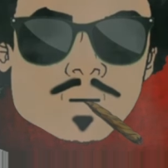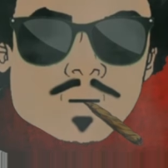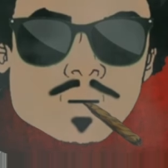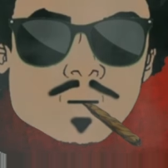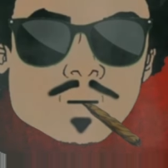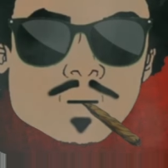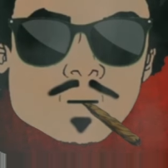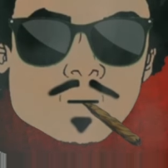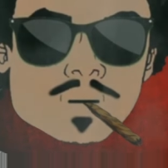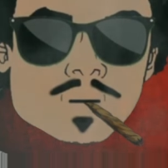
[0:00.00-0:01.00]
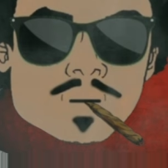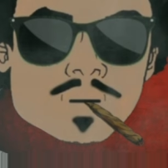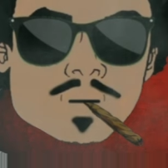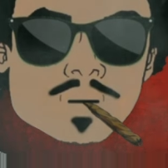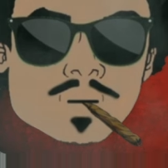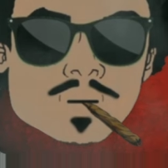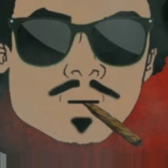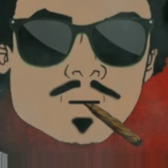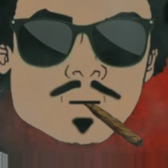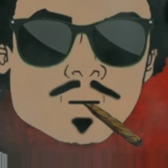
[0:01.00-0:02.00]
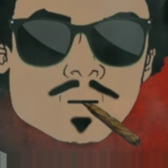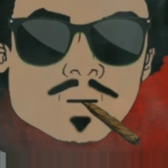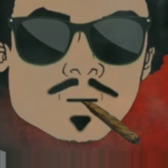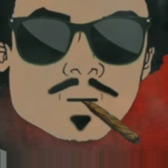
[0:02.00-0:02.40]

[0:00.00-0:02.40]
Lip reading: (silence)